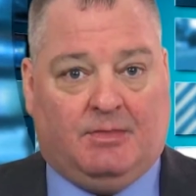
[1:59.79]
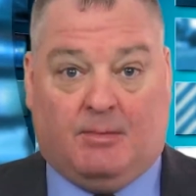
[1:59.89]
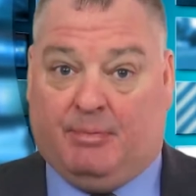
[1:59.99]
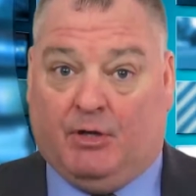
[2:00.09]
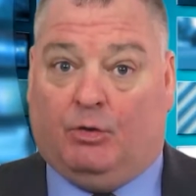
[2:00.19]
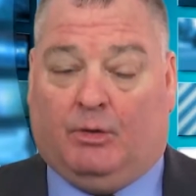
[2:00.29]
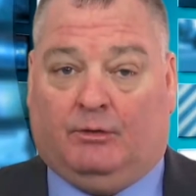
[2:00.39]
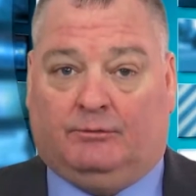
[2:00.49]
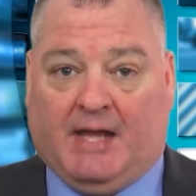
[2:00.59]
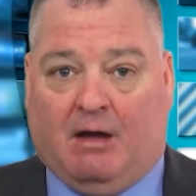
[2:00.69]
The bill
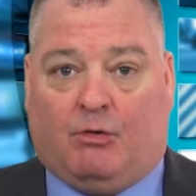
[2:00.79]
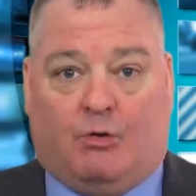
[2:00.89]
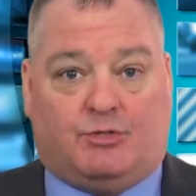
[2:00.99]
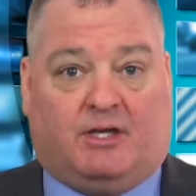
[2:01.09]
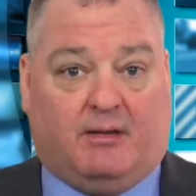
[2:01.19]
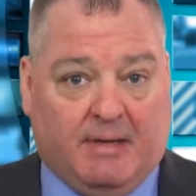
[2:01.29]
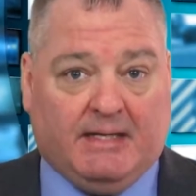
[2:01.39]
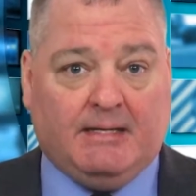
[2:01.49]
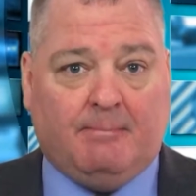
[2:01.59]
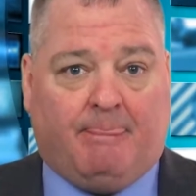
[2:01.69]
will now go to
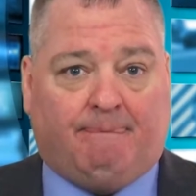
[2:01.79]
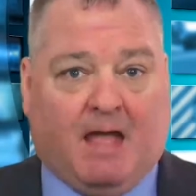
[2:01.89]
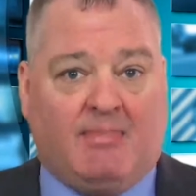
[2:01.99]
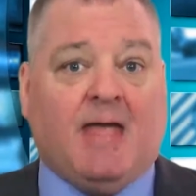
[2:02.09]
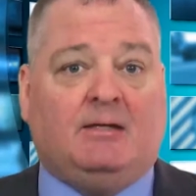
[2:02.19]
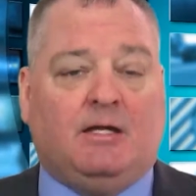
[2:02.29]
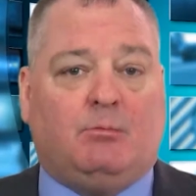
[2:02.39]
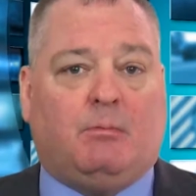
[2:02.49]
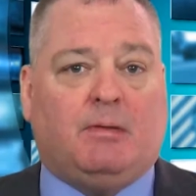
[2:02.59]
committee, and then it will